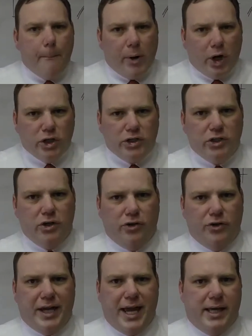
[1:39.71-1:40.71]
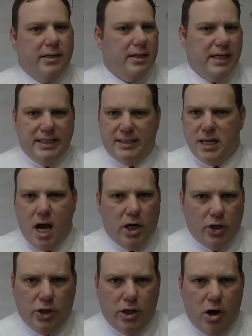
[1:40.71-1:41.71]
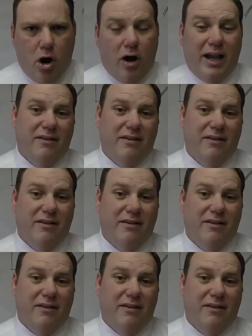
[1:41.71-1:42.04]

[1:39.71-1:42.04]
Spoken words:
Personal debt is not good at all.